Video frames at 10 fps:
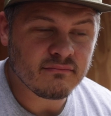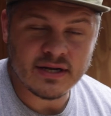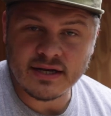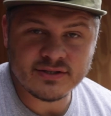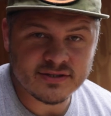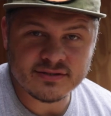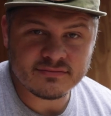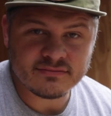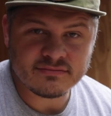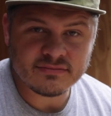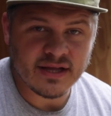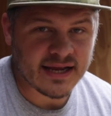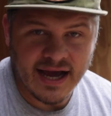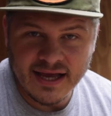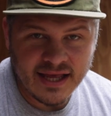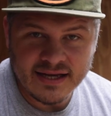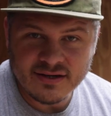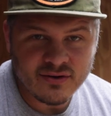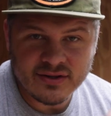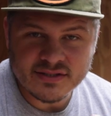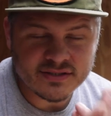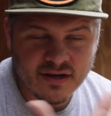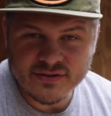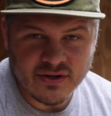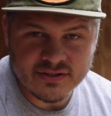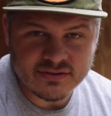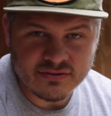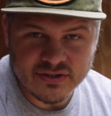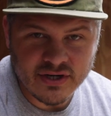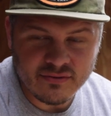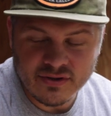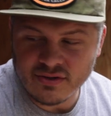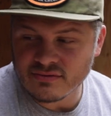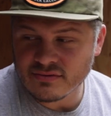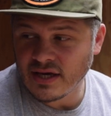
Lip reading: I like knowing this stuff, so I just want to share it with you.